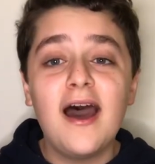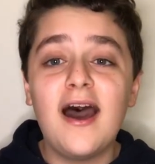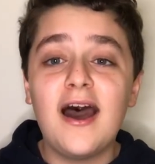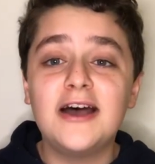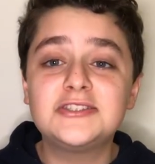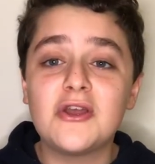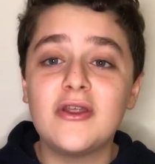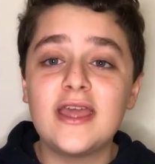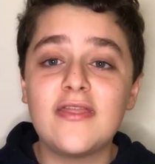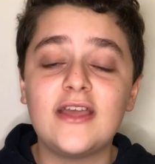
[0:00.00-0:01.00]
Uh, so
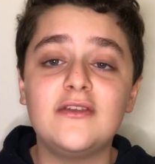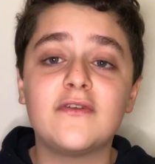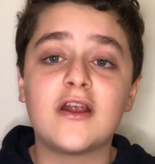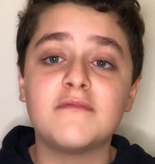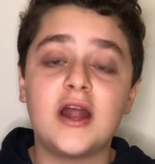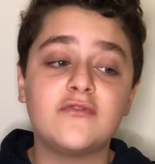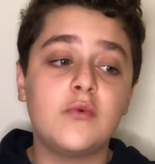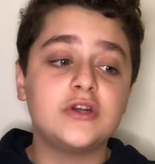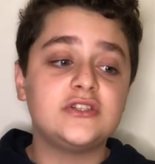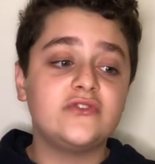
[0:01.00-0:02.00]
yeah, thank you very much for
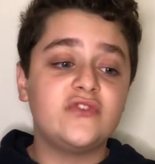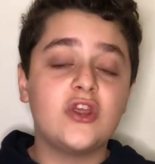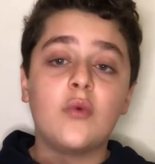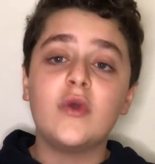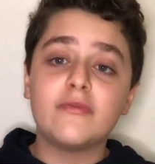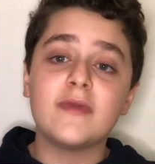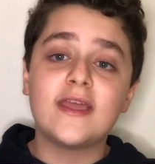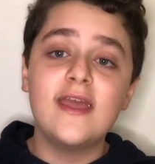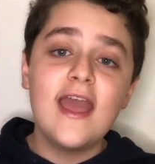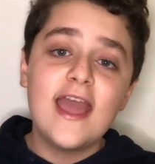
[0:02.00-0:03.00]
watching this video with me.